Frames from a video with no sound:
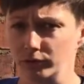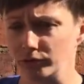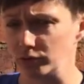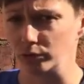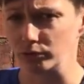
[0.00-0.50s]

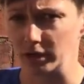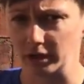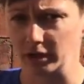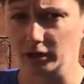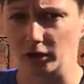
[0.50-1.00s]
your
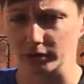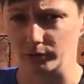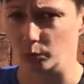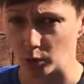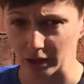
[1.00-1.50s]
kind of
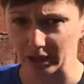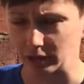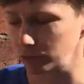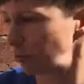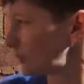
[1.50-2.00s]
working
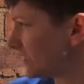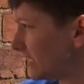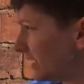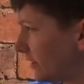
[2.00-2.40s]
routine,